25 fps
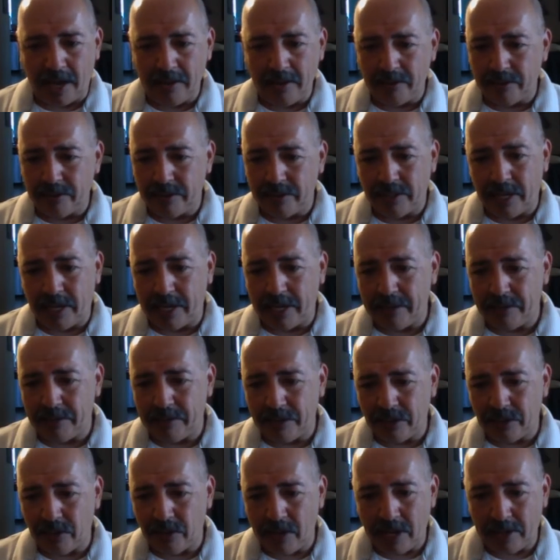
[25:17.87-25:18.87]
don't
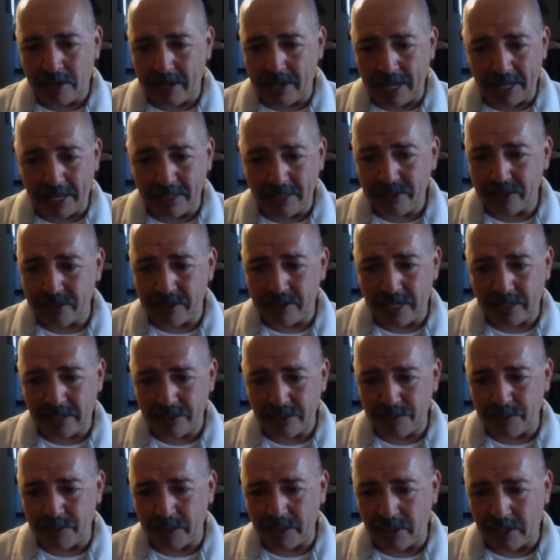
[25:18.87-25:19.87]
even know how to answer
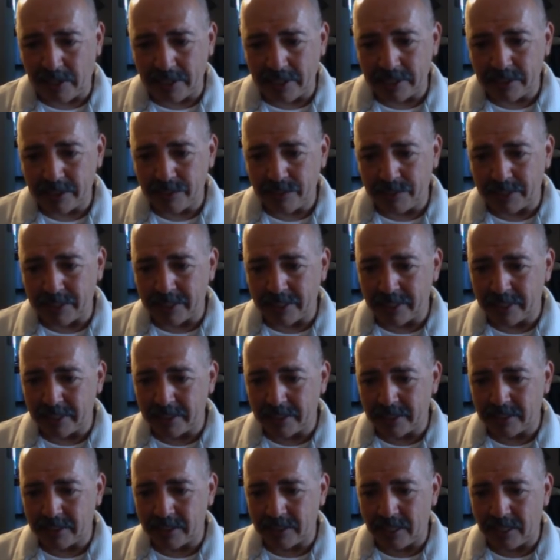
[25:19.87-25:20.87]
that, to be honest,
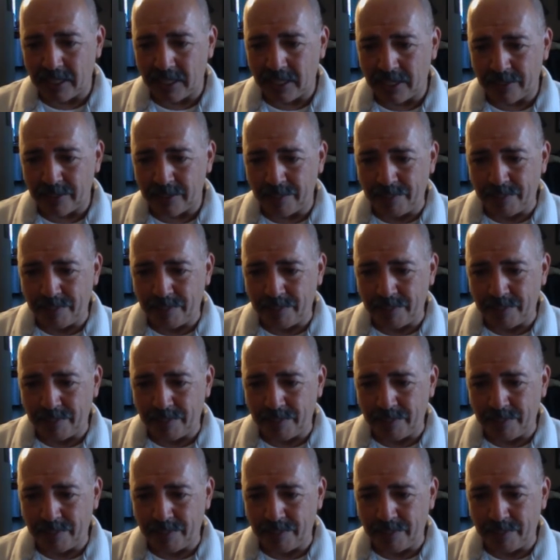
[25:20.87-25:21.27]
because